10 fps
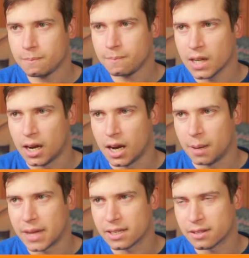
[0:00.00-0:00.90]

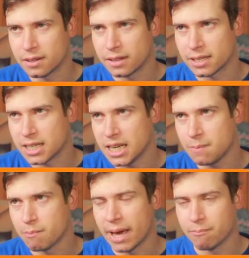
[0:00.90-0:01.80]
That
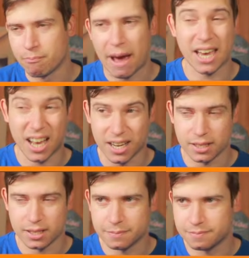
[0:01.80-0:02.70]
team, my
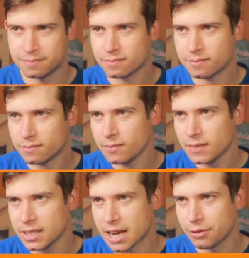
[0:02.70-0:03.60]
cunt,
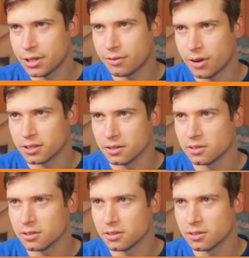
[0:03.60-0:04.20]
definitely fucked you.